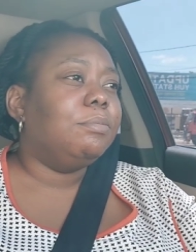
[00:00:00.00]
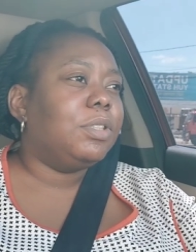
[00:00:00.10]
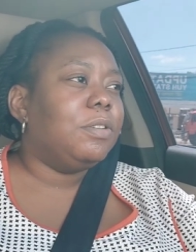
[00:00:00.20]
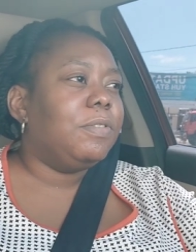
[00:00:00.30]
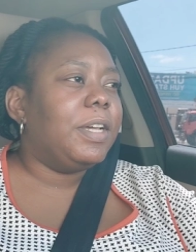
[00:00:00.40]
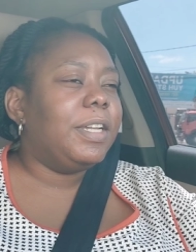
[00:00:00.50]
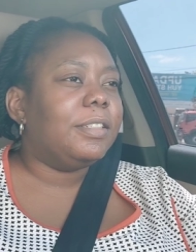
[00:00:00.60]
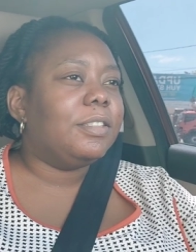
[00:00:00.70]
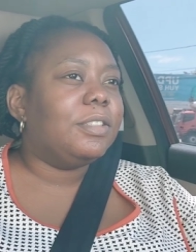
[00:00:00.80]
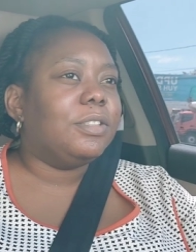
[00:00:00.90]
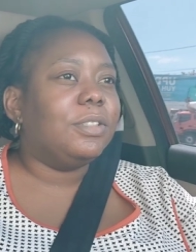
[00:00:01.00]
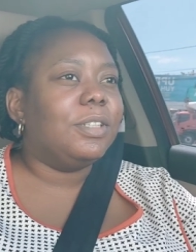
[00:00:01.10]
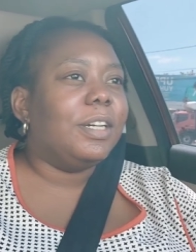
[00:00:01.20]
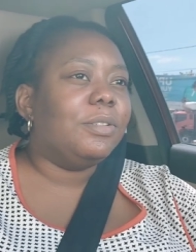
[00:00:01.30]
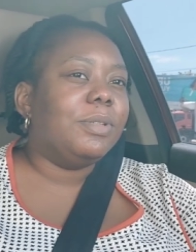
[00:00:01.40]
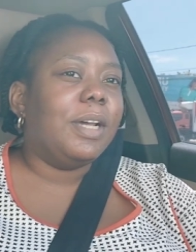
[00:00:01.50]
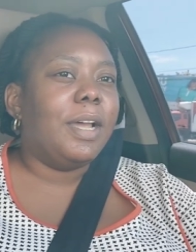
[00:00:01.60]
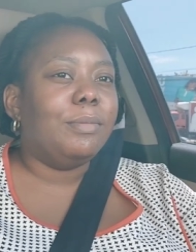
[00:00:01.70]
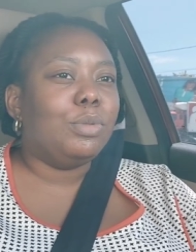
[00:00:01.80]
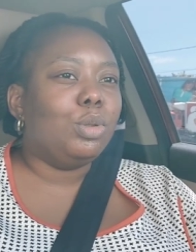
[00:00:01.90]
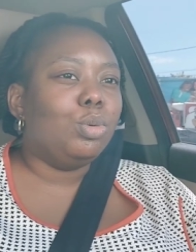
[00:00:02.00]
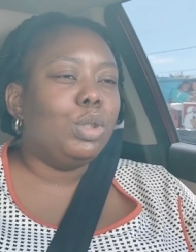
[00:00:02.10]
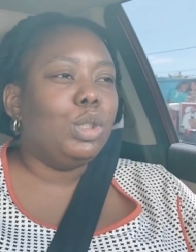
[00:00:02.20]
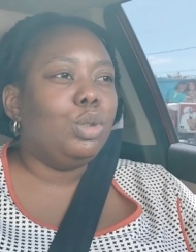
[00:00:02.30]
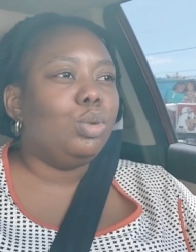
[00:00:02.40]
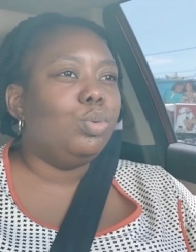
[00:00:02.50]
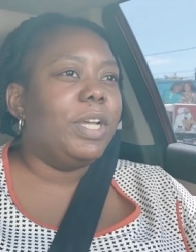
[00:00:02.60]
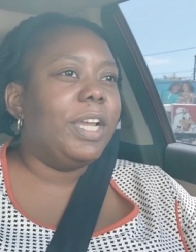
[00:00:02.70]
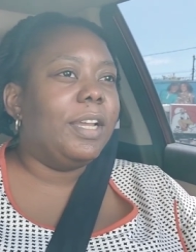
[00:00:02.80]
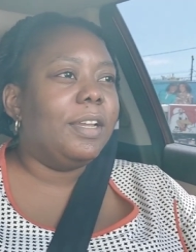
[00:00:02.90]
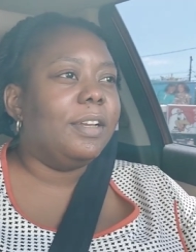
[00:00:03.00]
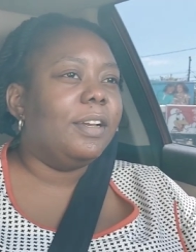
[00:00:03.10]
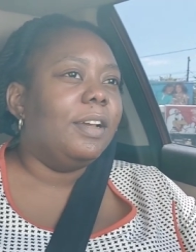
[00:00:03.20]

stuff like that so that's what i'm doing today